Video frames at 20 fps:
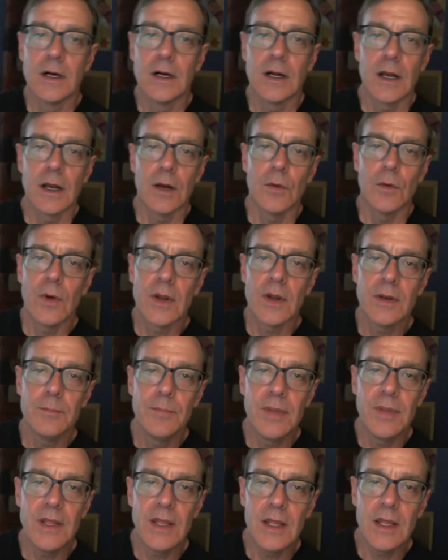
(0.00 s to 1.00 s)
would
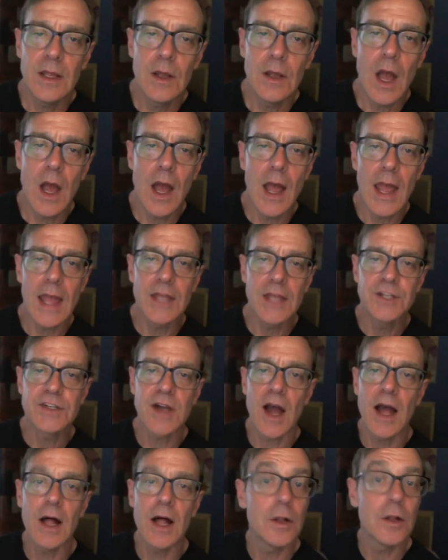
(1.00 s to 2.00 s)
be a
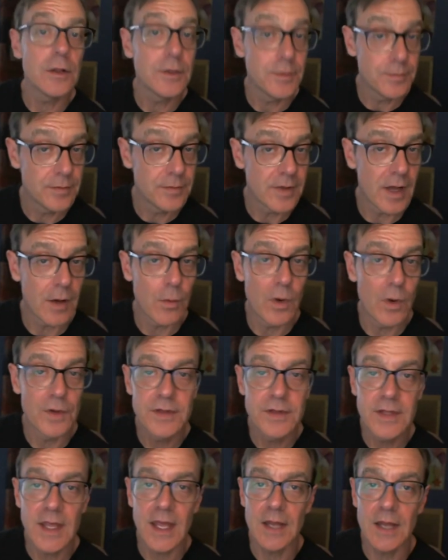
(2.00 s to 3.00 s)
child,
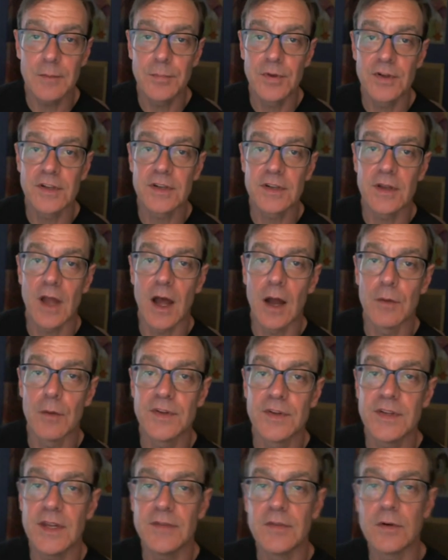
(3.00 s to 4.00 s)
once again,
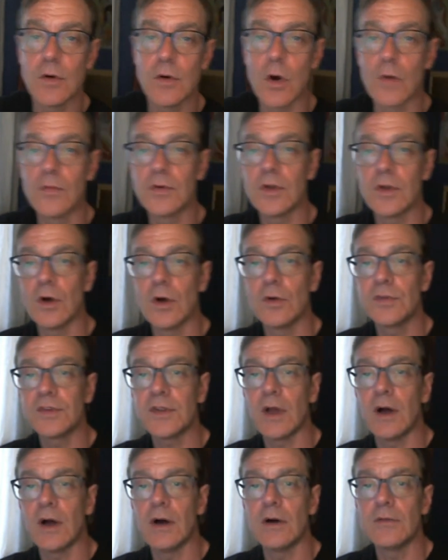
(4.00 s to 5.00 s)
received an
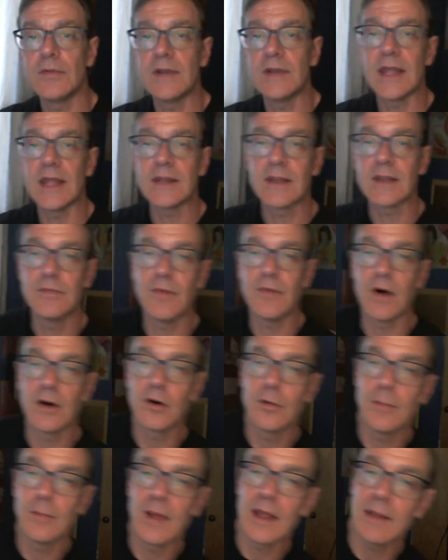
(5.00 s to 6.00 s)
overdose of an
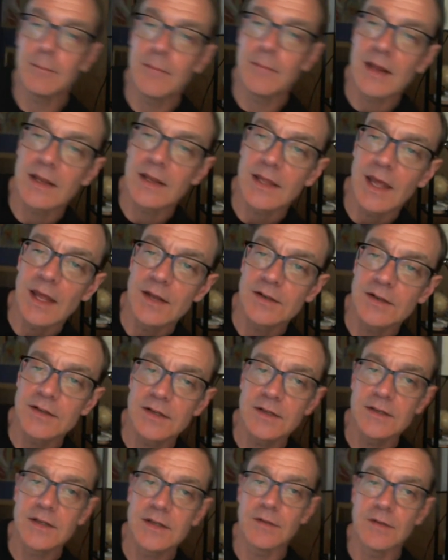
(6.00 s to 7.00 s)
antifungal
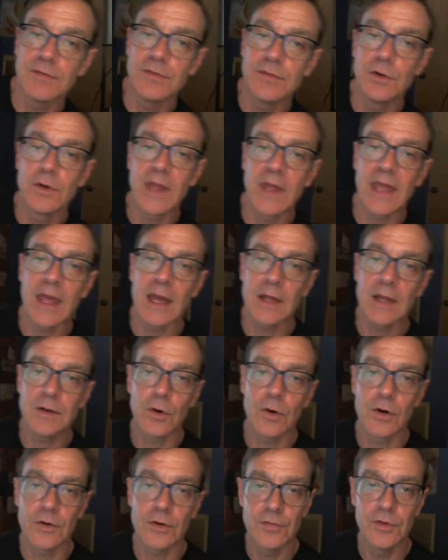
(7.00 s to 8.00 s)
medication, diflucan,
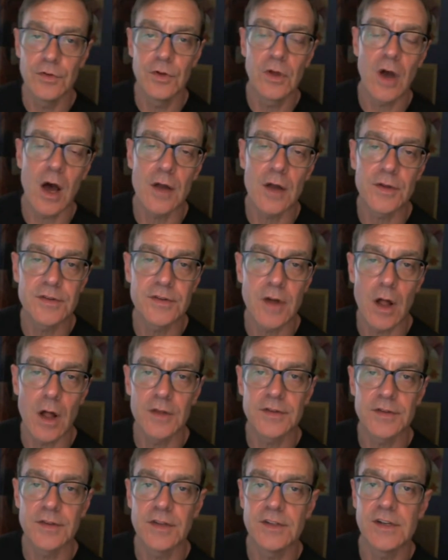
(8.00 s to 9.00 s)
or
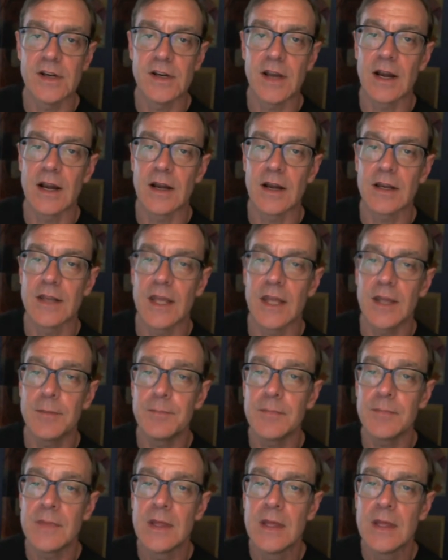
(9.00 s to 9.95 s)
fluconazole is the generic name.